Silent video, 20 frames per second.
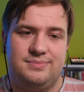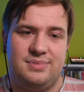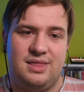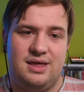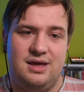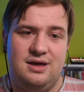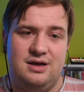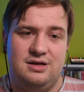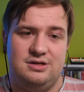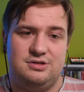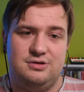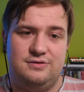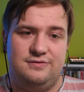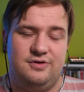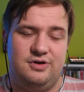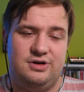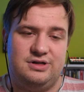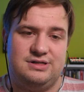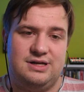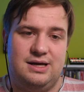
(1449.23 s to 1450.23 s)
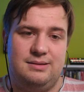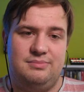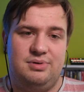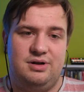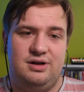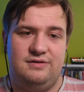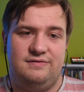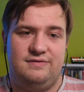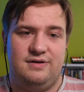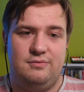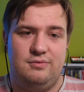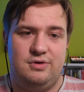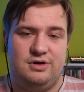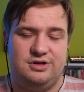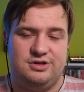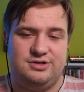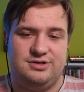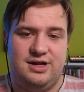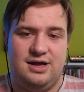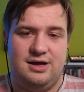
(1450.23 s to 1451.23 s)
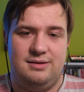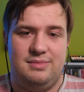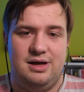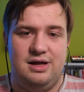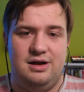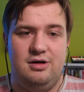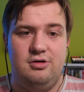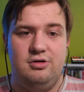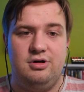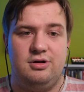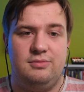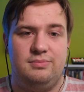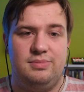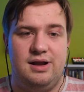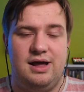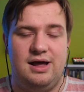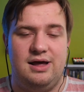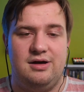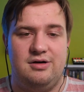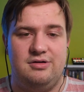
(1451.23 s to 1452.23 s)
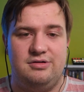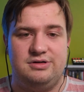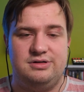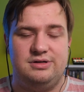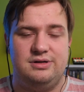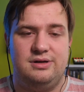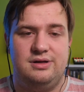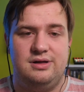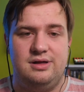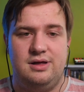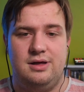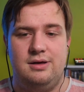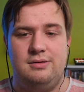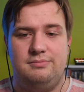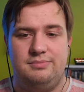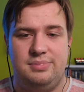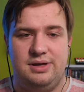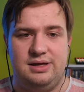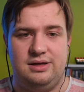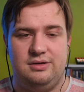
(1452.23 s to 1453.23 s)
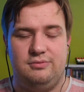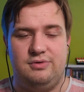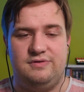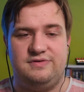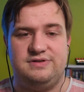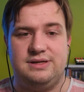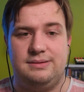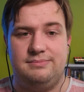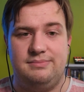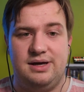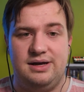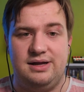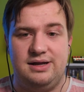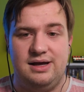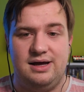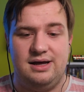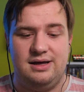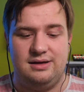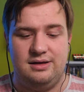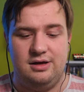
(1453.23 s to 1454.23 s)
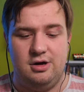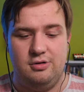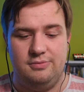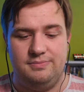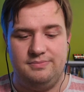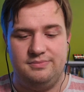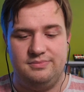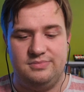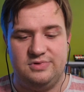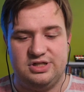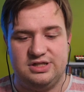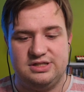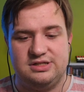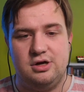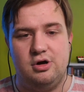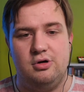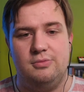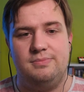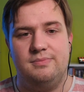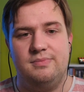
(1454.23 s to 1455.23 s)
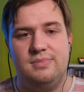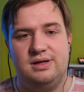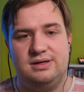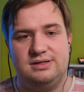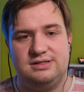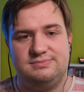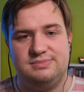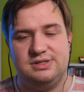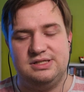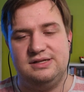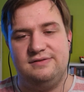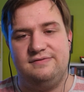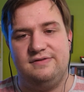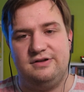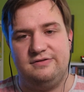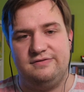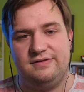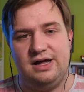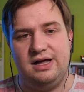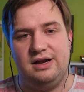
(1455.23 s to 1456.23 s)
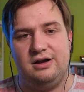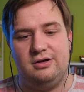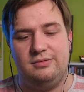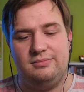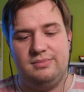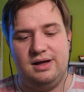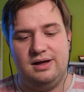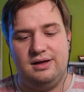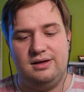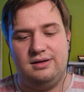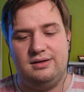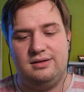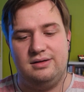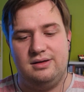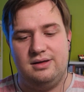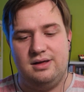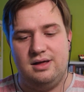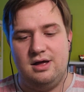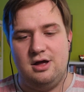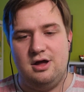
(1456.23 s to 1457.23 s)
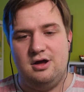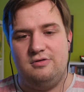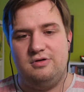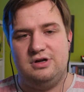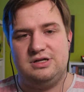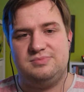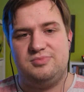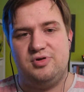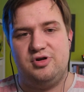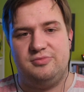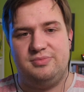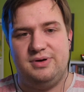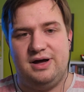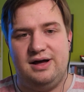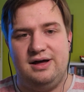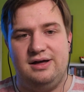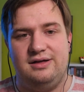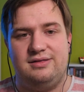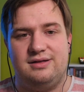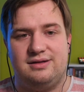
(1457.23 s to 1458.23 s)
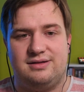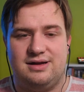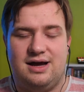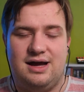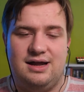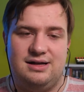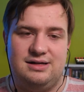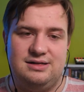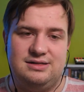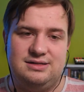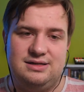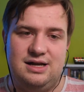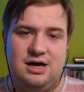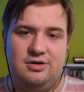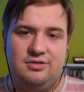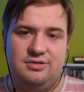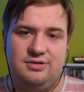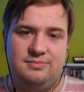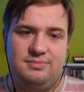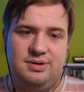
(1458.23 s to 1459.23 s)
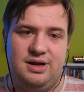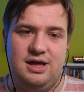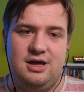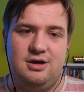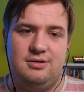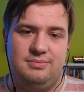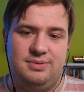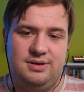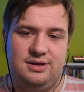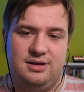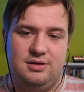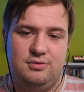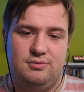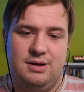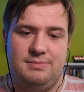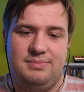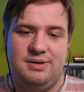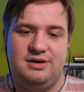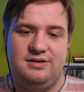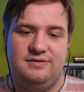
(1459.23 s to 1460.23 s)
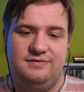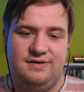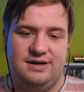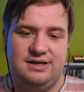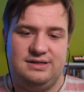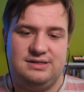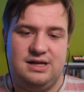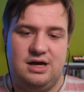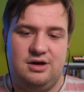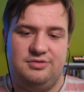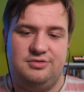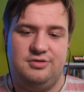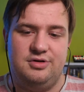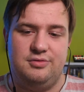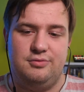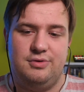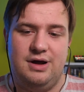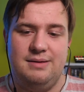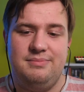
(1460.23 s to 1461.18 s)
So for example, if I want to share my local Playout B with somebody, I just open a specific file on my Raspberry Pi that tunnels now the Playout B web interface out to the web.